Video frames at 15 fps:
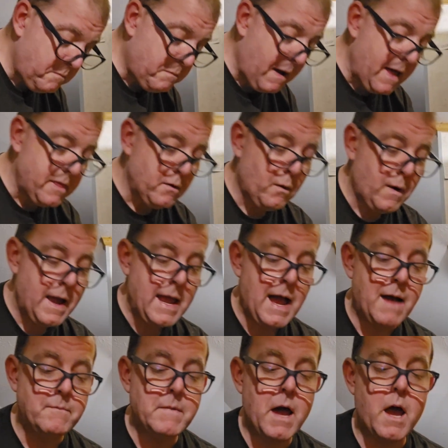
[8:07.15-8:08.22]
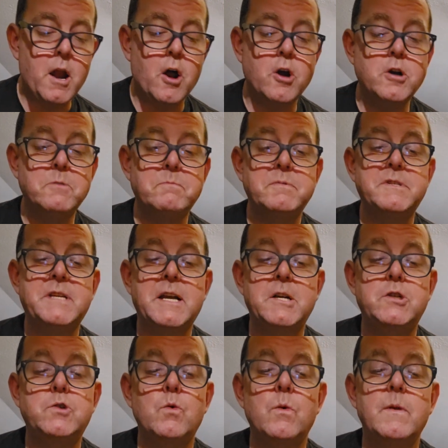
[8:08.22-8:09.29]
And by the way, I'm not
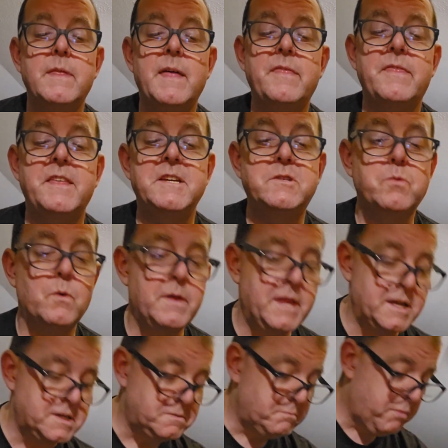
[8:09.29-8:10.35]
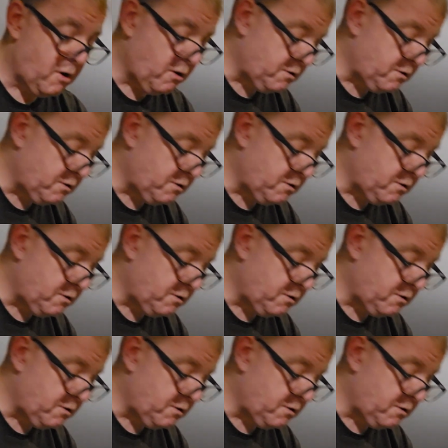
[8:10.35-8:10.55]
100% sure that this one that's